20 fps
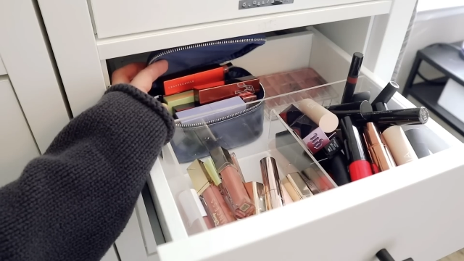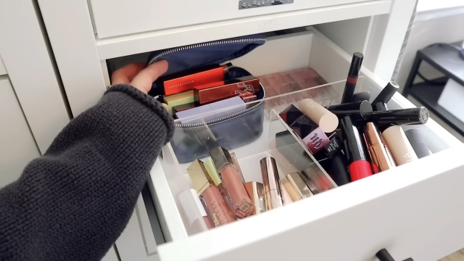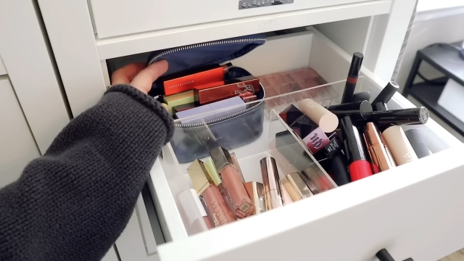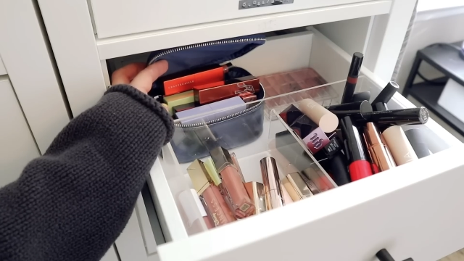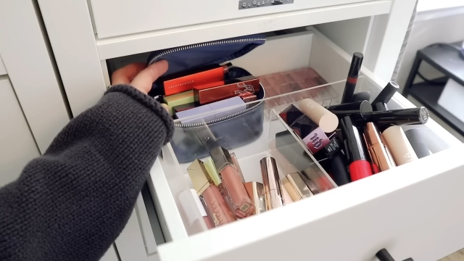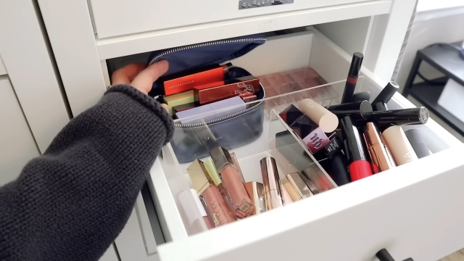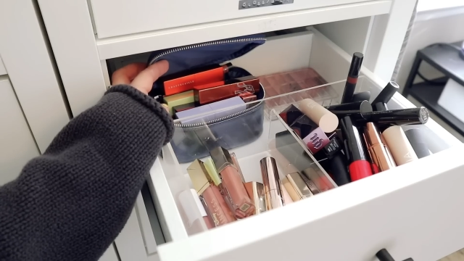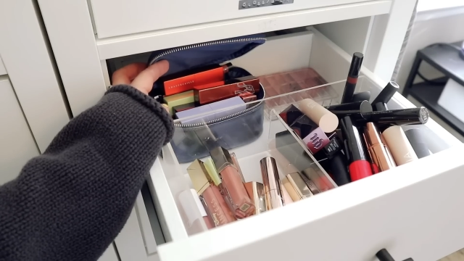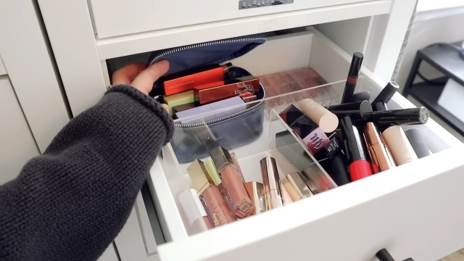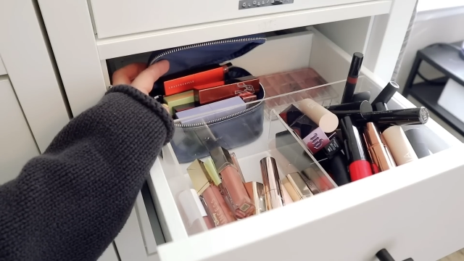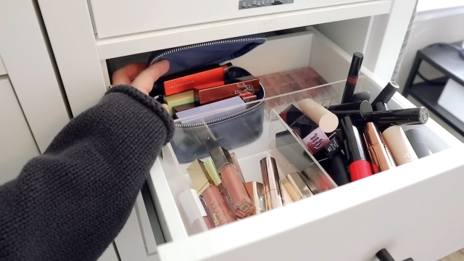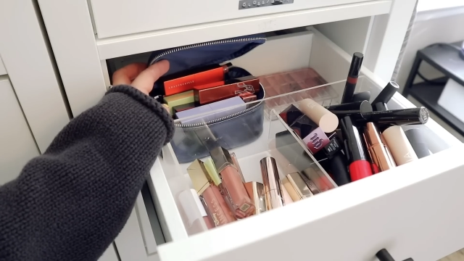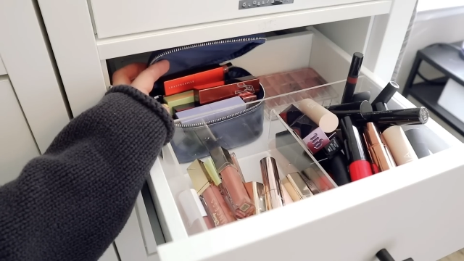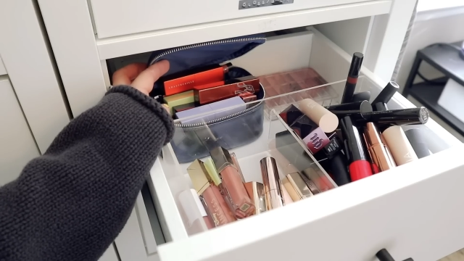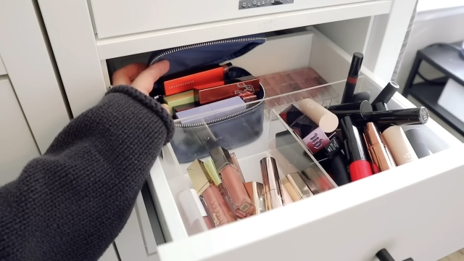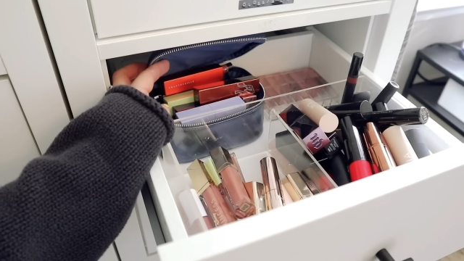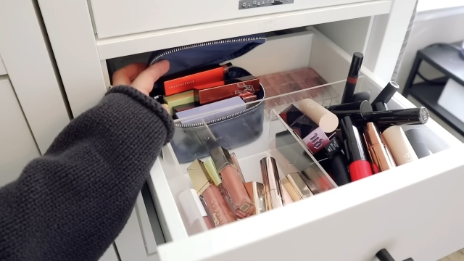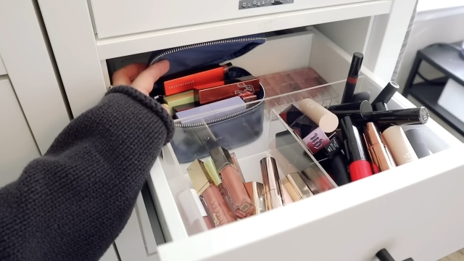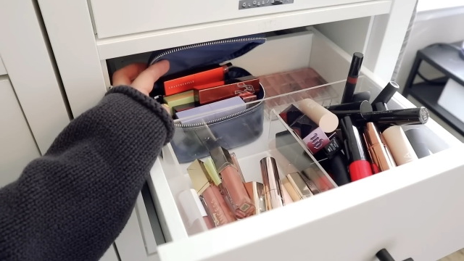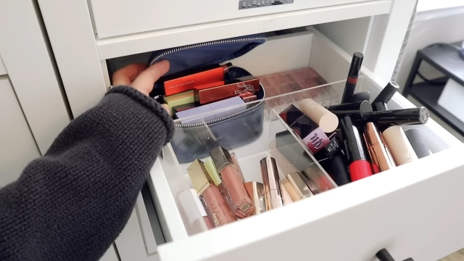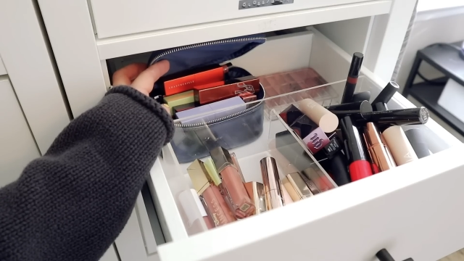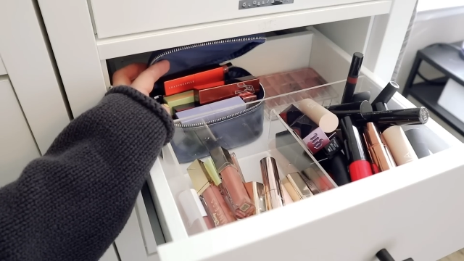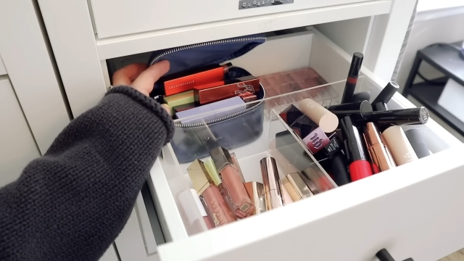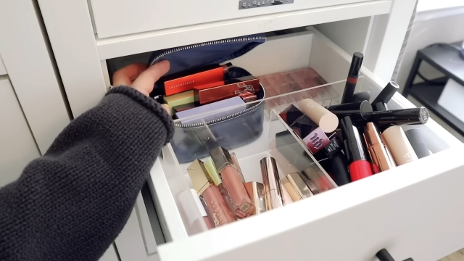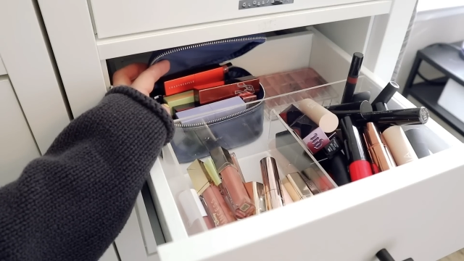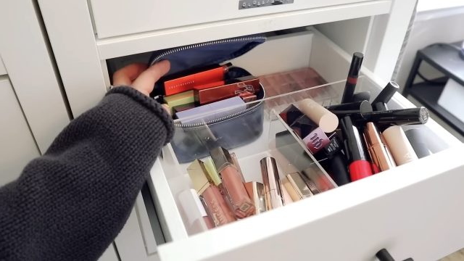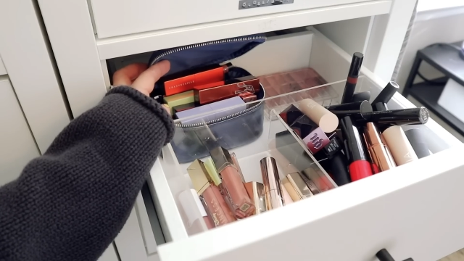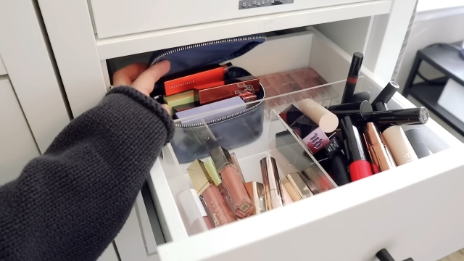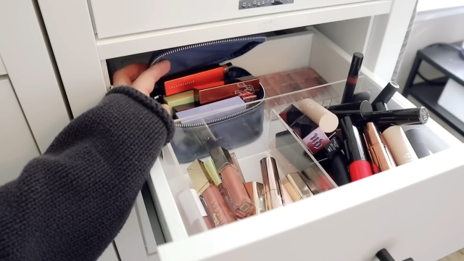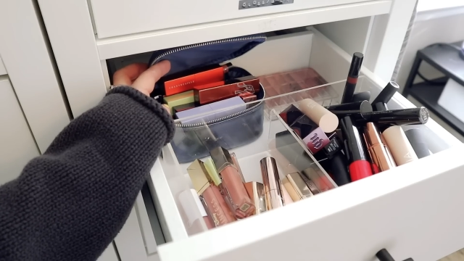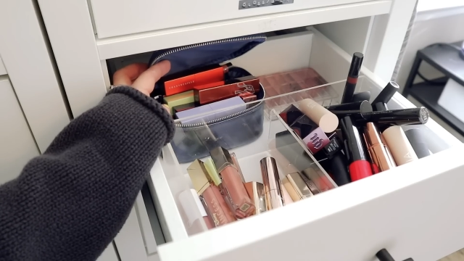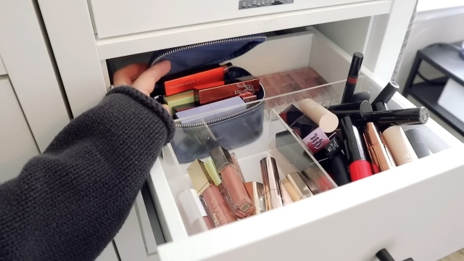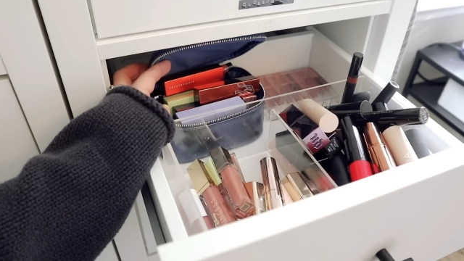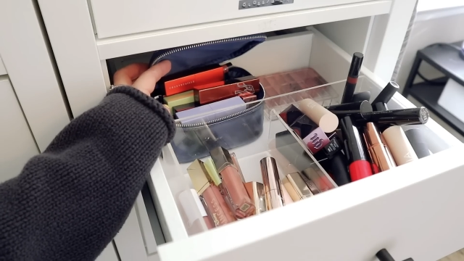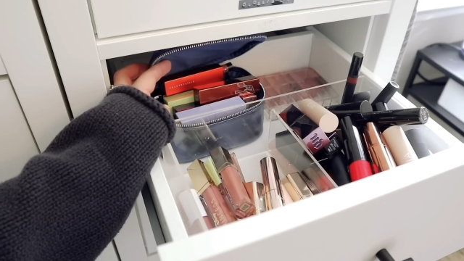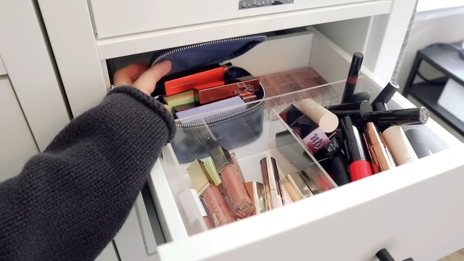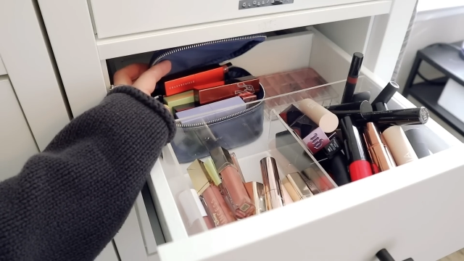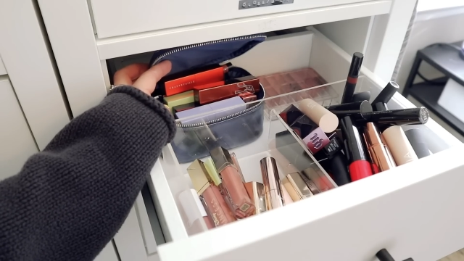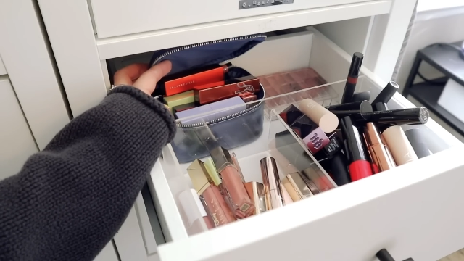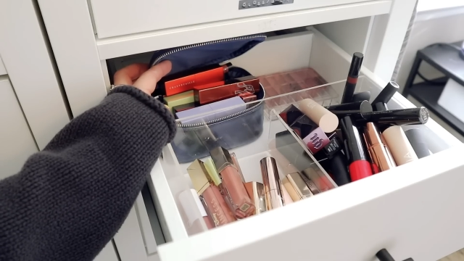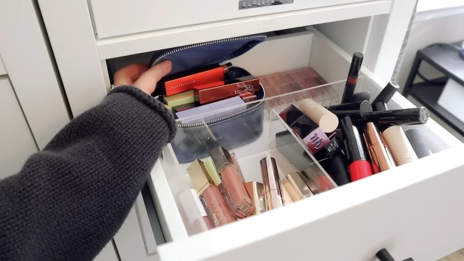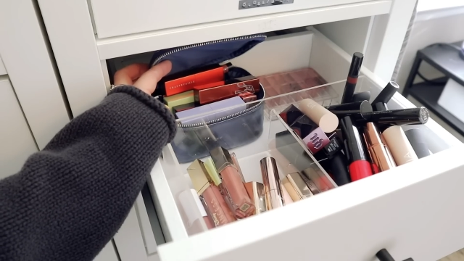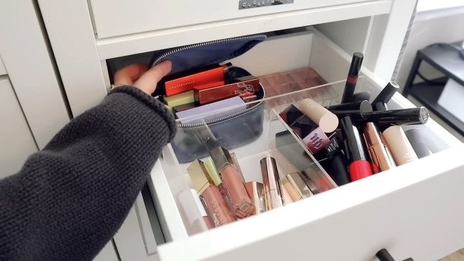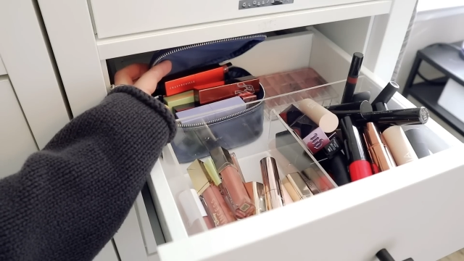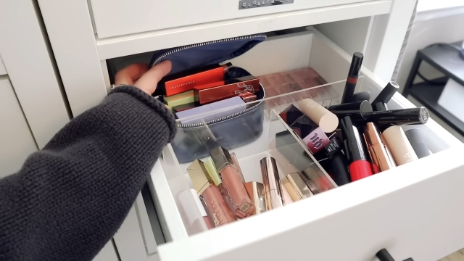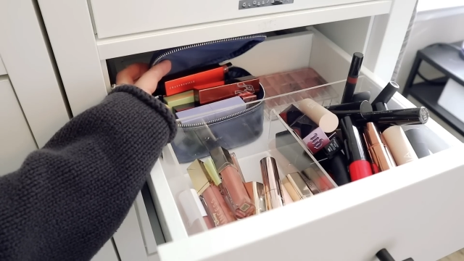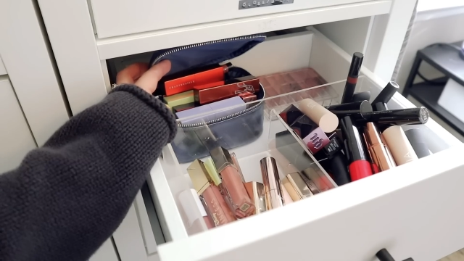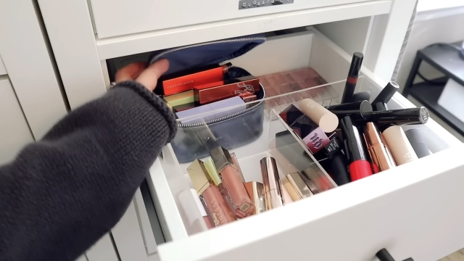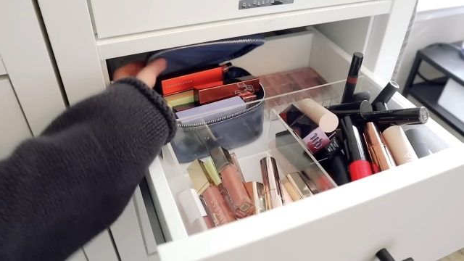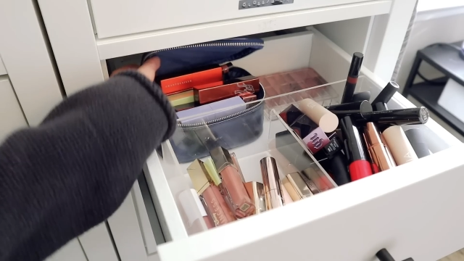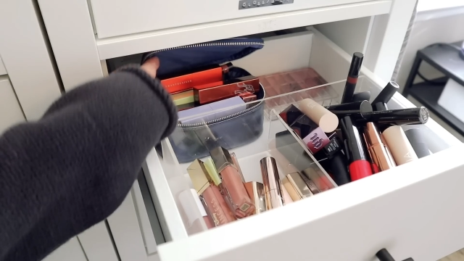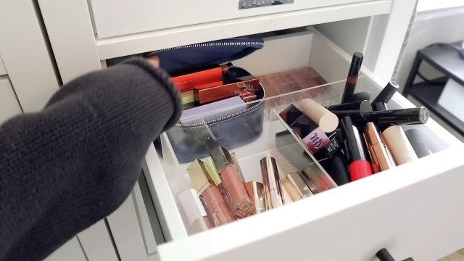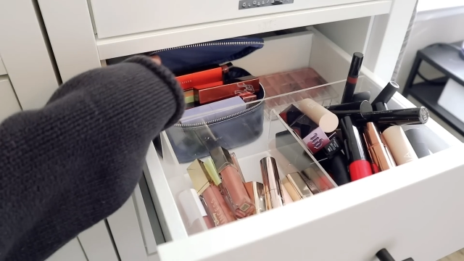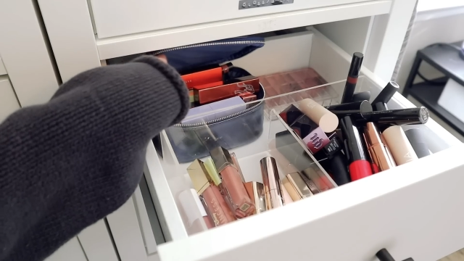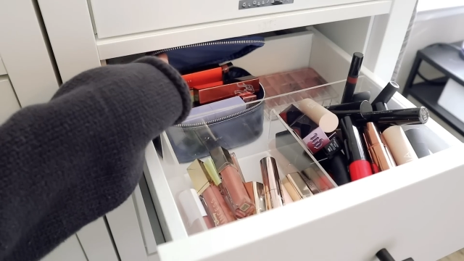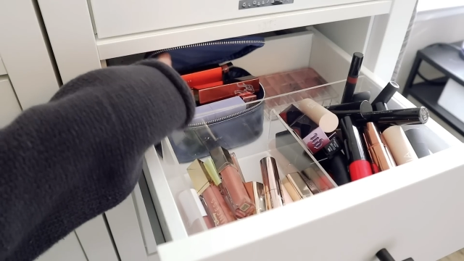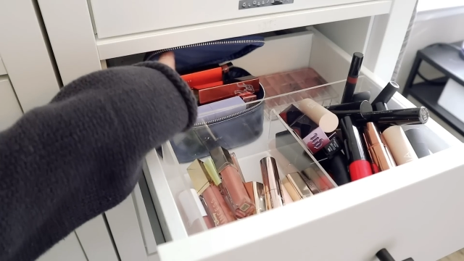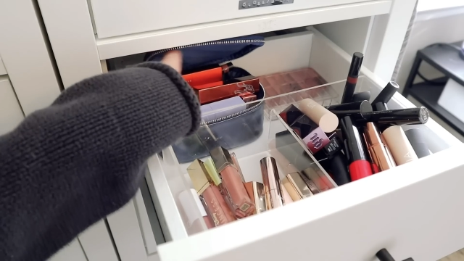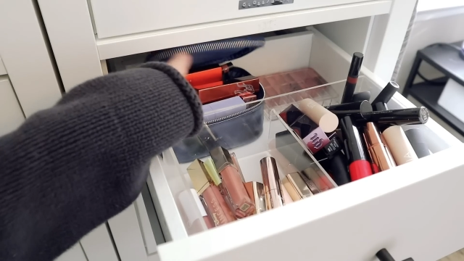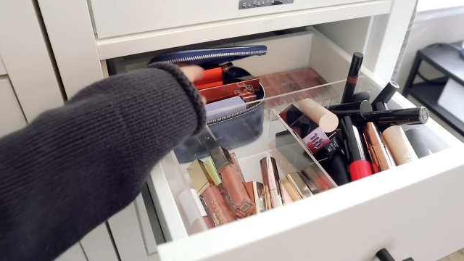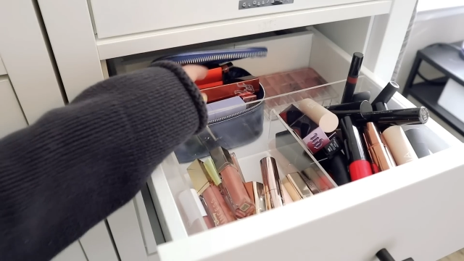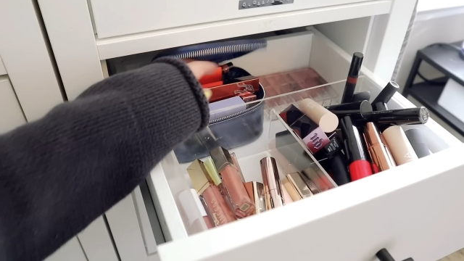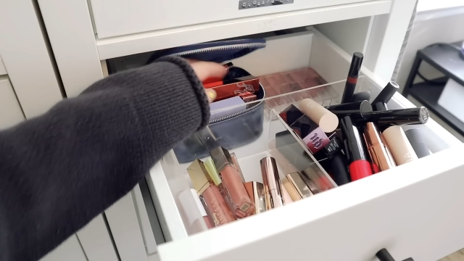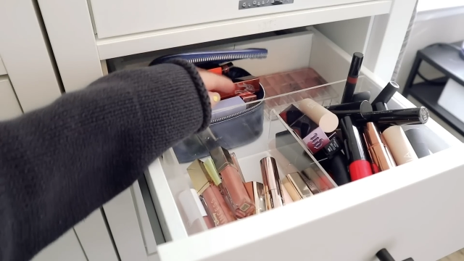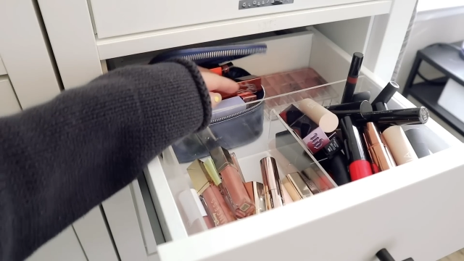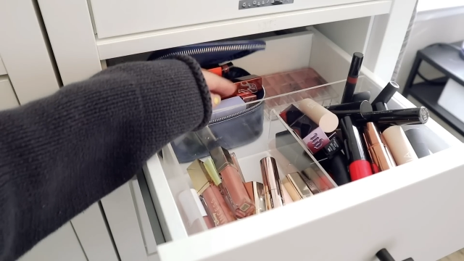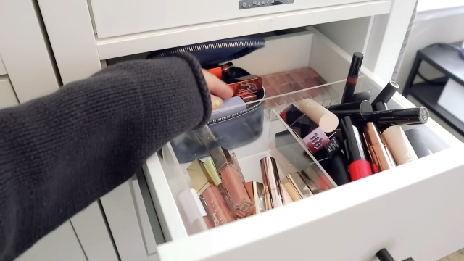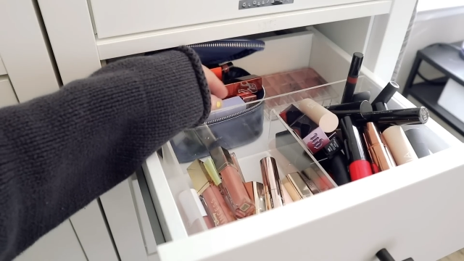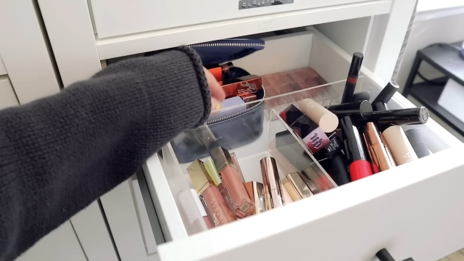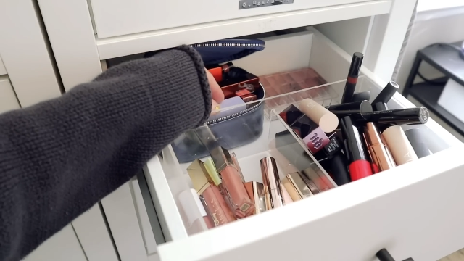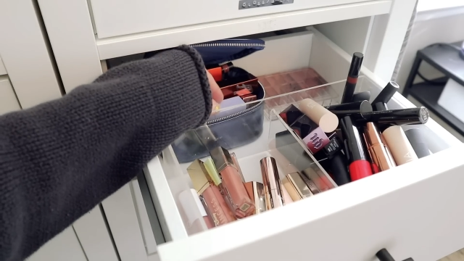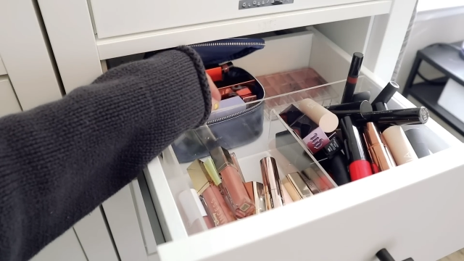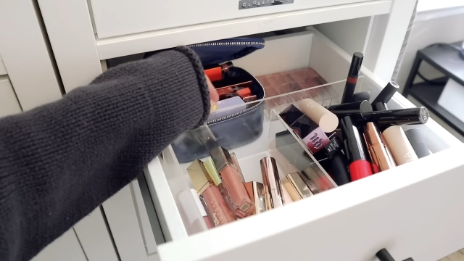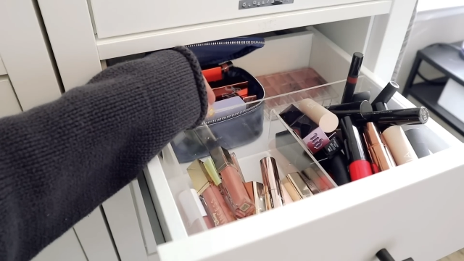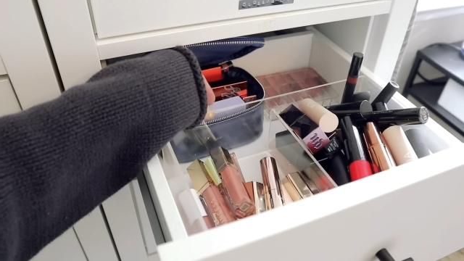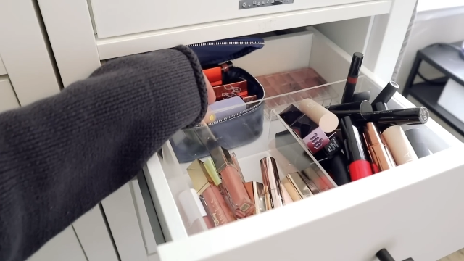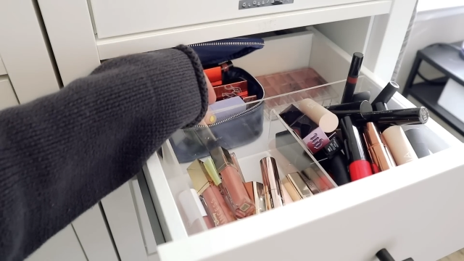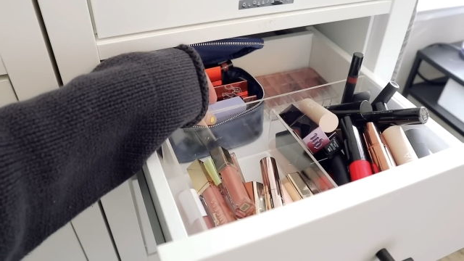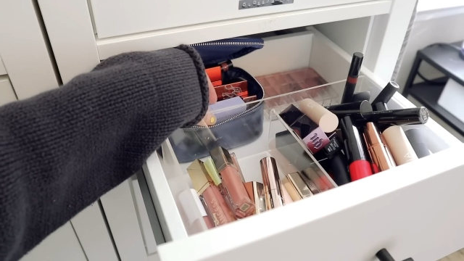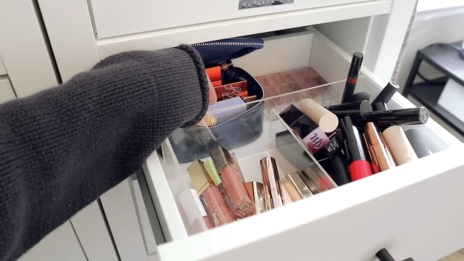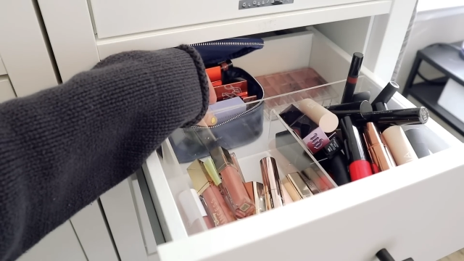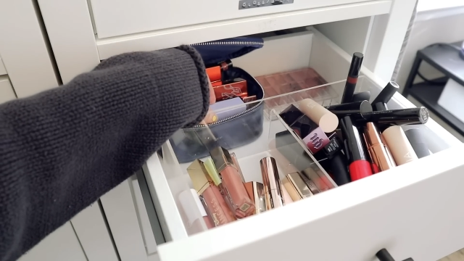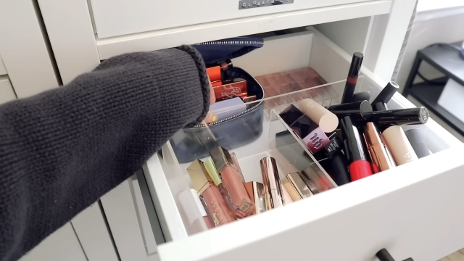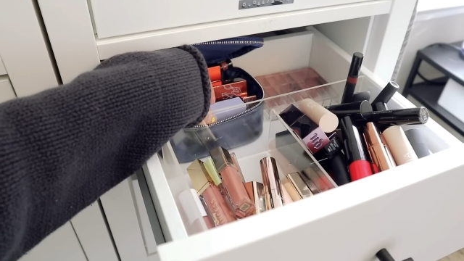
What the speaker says: (no speaker visible)